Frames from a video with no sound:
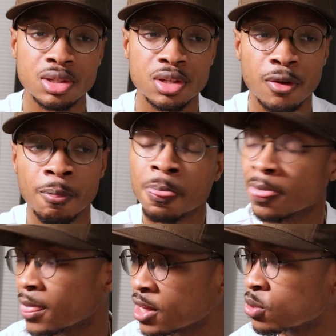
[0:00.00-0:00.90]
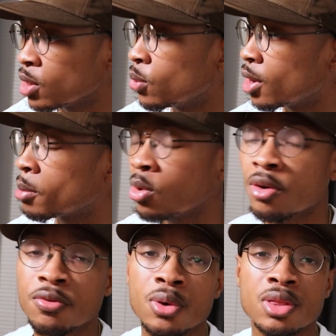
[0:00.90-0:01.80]
So that's really what I'm
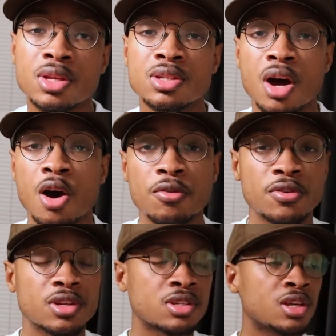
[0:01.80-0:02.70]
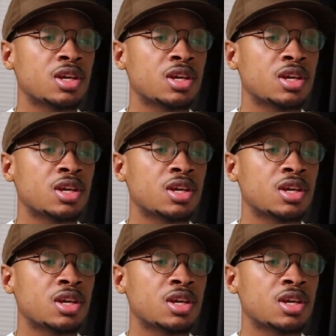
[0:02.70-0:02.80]
going for in this office.